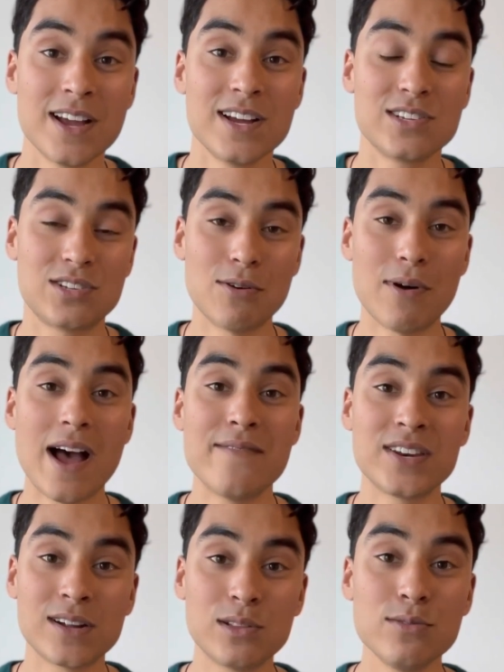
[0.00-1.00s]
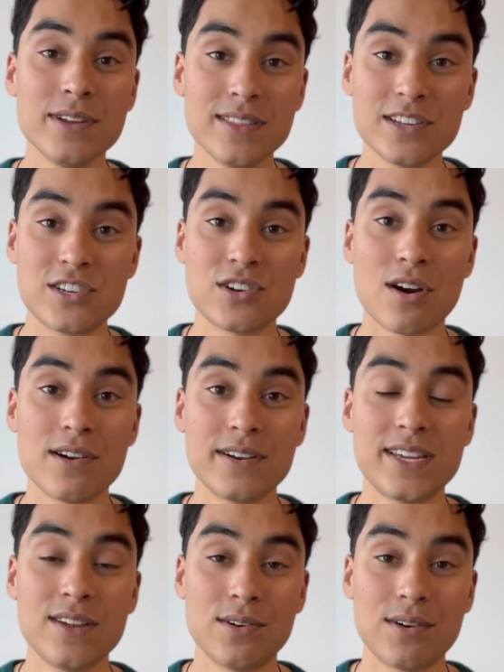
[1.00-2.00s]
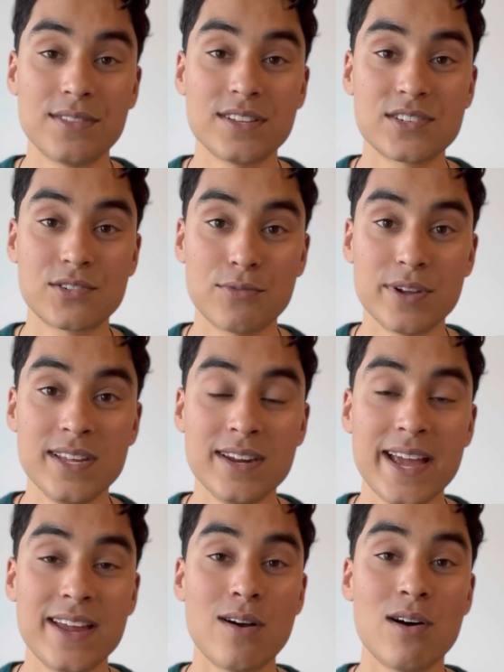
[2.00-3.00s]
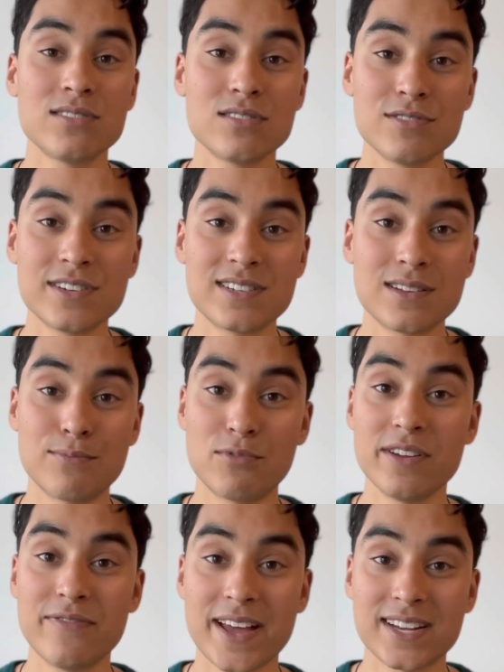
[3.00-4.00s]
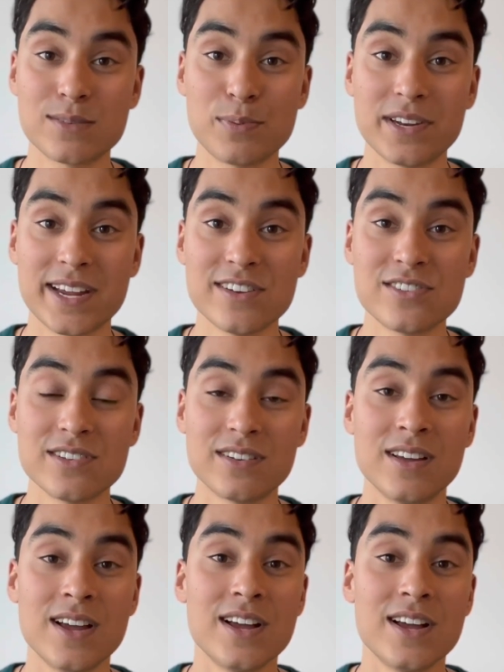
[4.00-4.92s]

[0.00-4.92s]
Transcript: So I've included the chart here on the screen and also just a brief explanation.